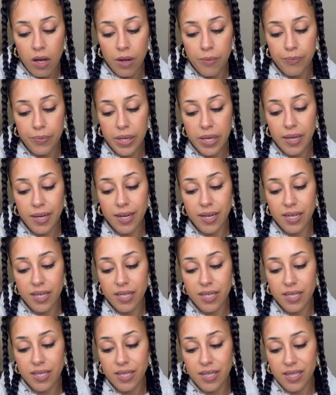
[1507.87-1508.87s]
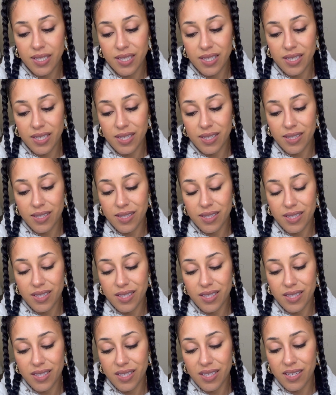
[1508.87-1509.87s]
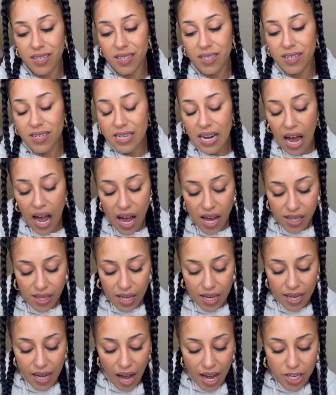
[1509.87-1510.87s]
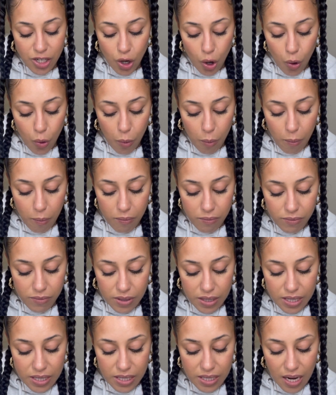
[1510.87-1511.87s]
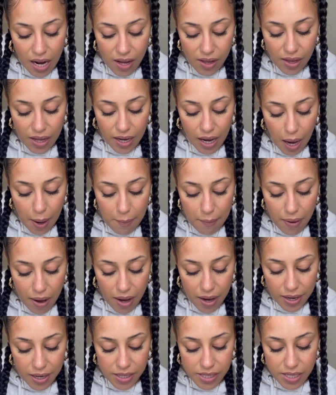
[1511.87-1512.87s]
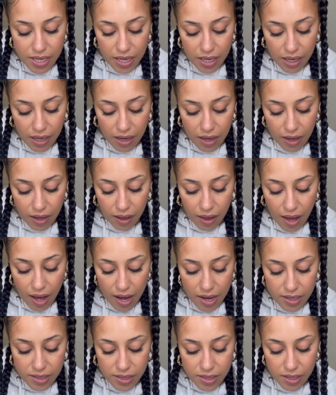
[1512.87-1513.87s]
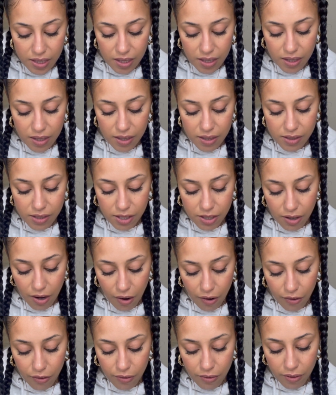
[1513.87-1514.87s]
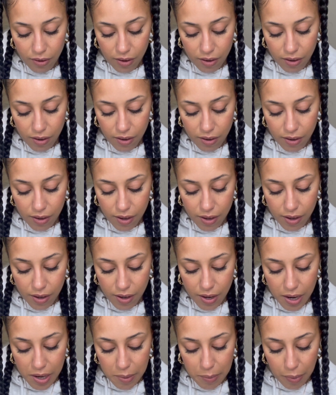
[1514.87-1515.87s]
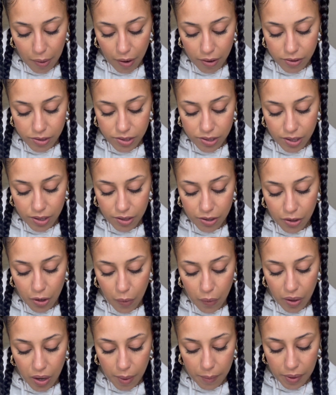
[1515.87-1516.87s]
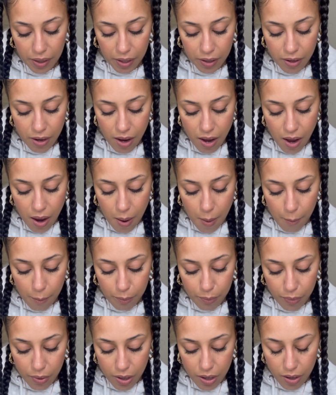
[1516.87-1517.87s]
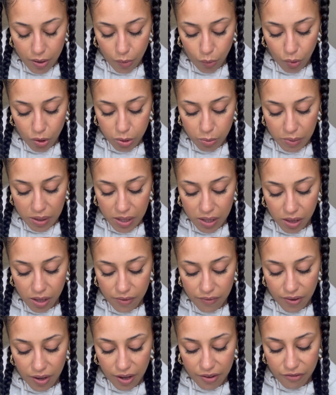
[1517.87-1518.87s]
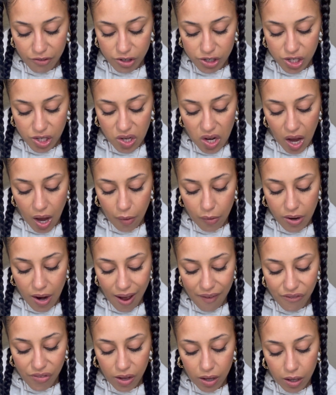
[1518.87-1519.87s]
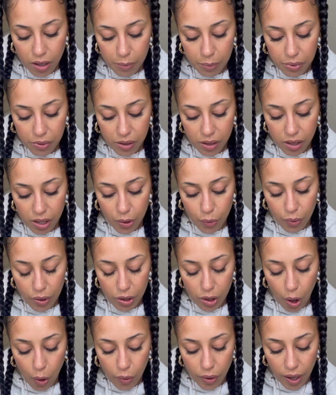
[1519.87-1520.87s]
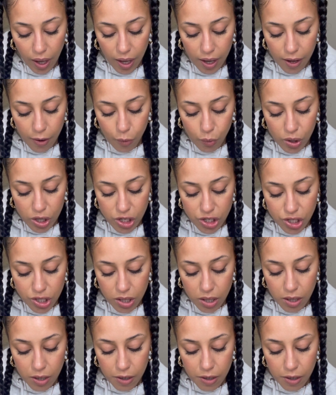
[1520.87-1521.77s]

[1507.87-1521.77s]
Because not like I don't, it's not like I mind taking a class, you know, in person, you know what I mean? But with me living in Virginia, I would have to completely relocate, which